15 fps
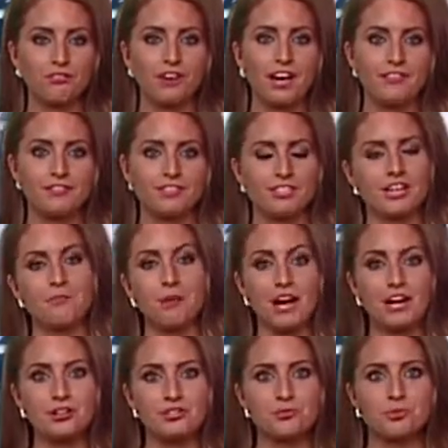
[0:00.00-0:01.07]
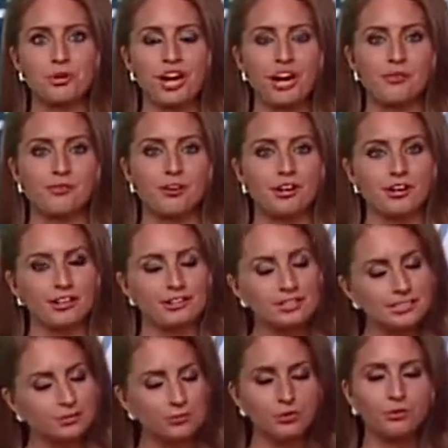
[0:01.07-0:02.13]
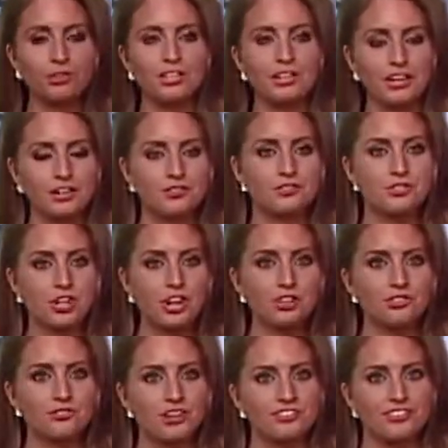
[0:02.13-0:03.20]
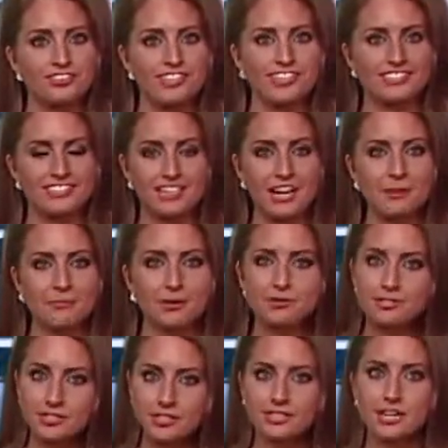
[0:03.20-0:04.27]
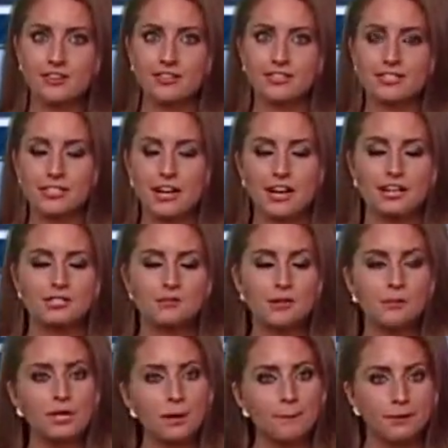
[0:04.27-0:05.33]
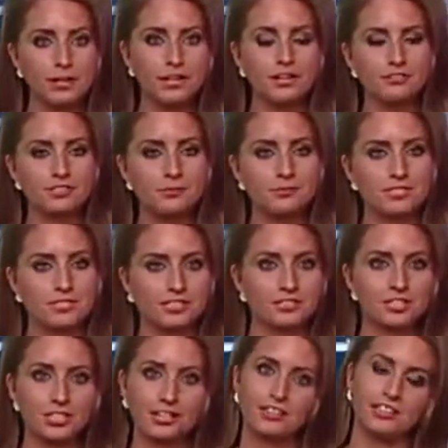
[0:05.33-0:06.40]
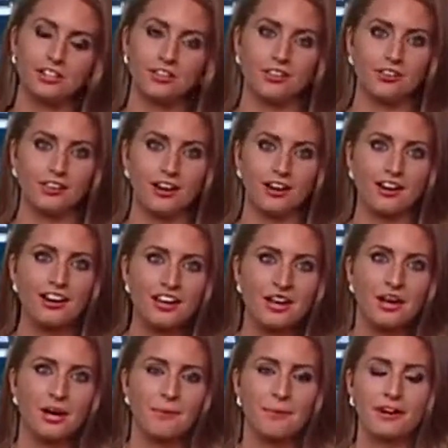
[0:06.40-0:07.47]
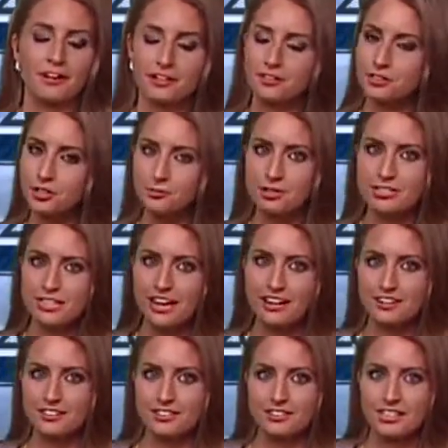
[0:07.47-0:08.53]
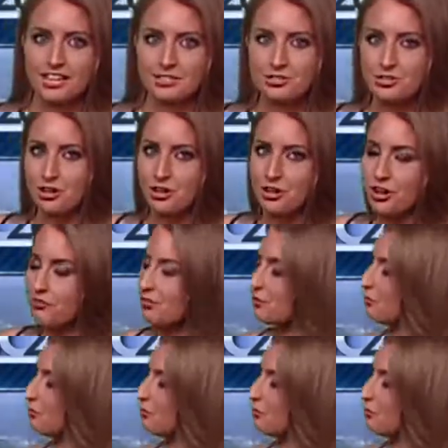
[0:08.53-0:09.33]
5 to 10 miles per hour. And that's what we kind of saw throughout the day today. Mostly cloudy skies, maybe a peek of some sunshine here or there, but gloomy day nonetheless starting off the